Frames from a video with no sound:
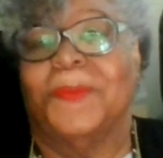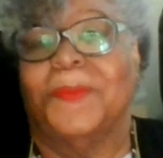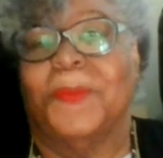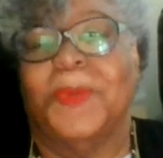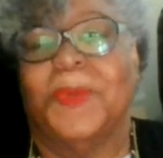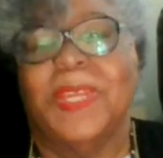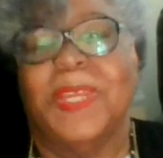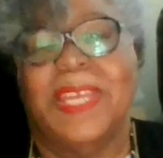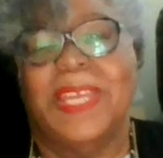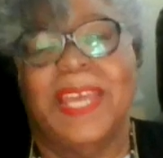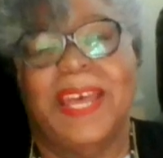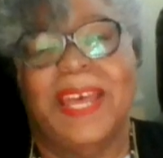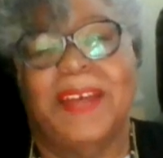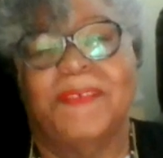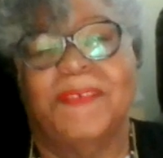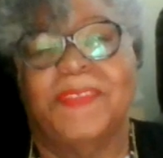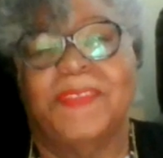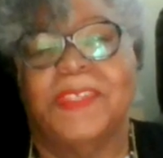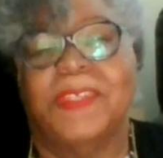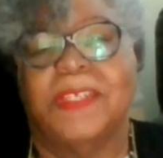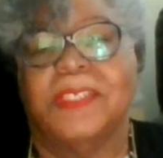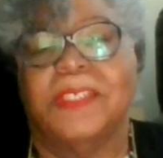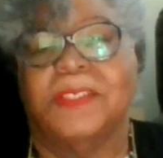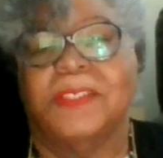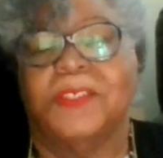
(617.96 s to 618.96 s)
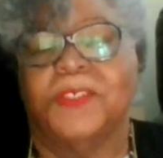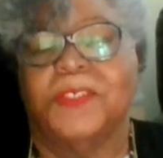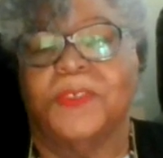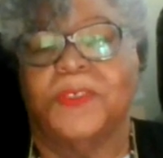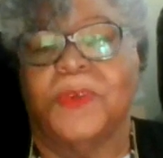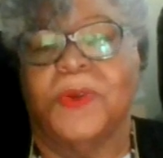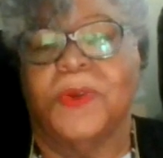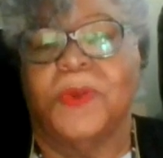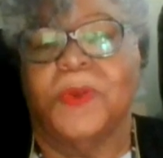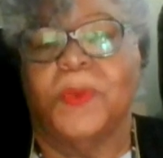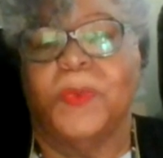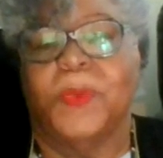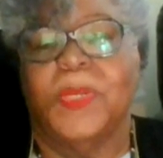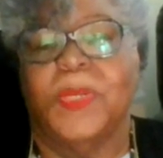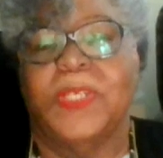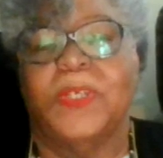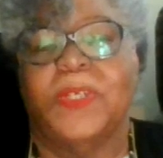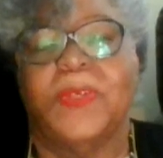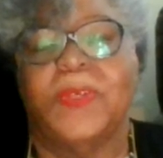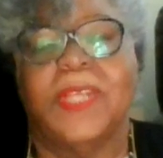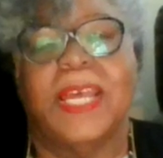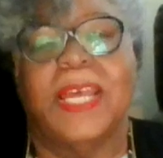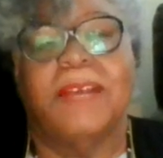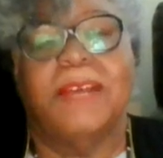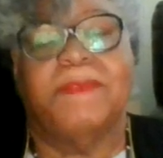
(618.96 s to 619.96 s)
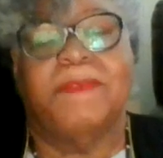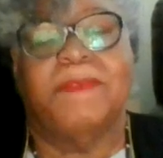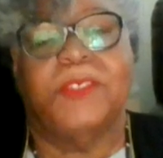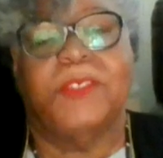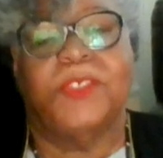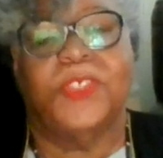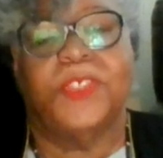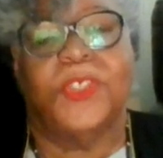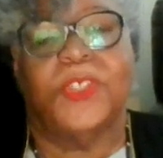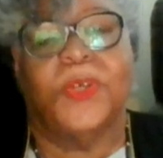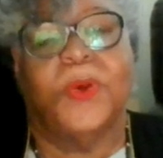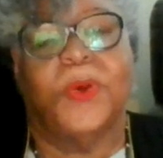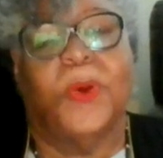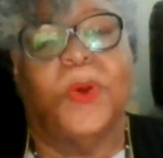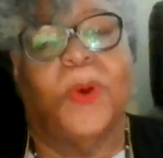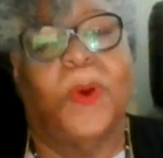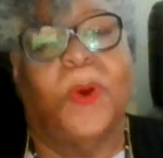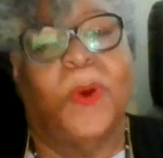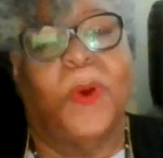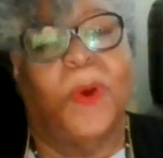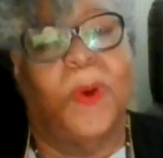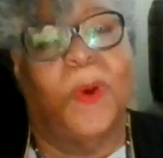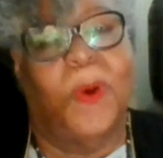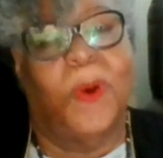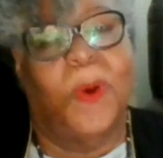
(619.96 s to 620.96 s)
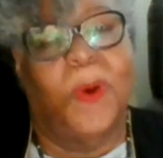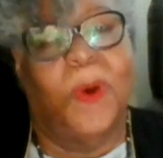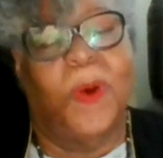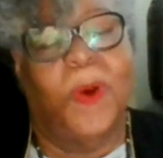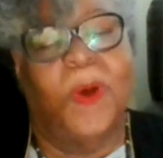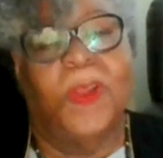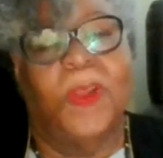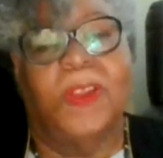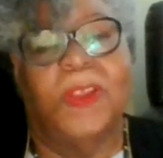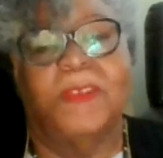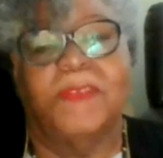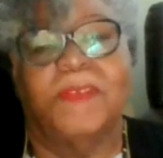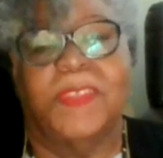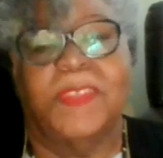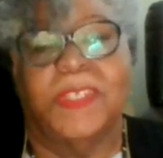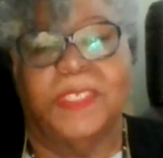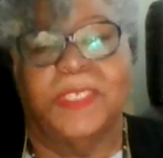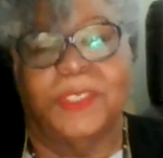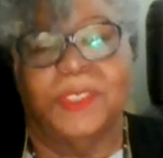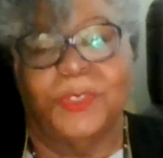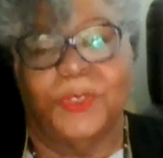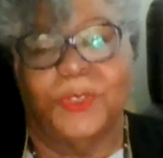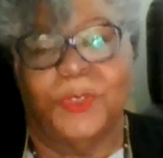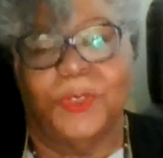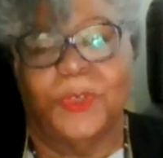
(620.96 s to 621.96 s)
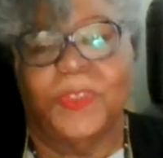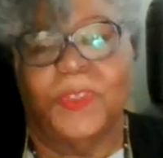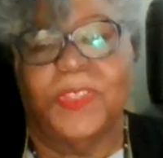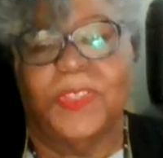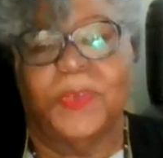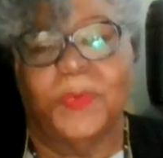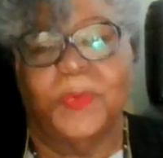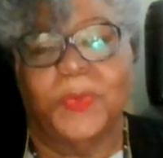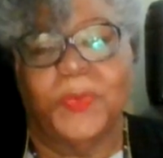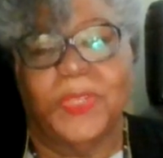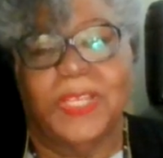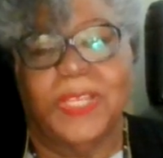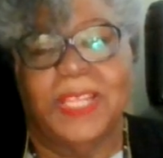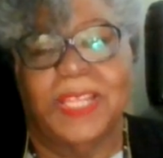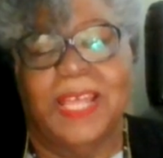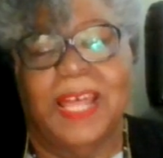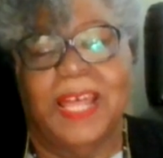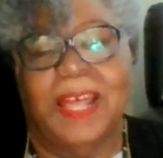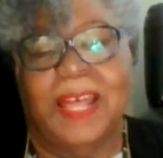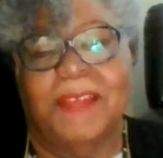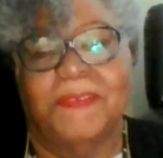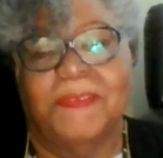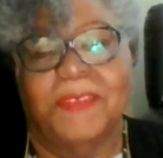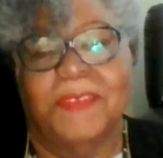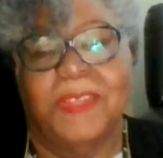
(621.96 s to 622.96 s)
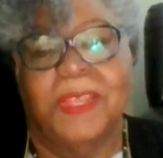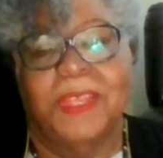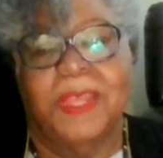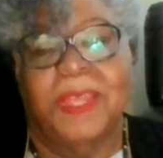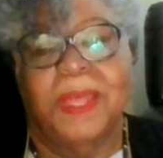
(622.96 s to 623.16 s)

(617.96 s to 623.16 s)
we have the control. We don't have to show all of the control that we'll have,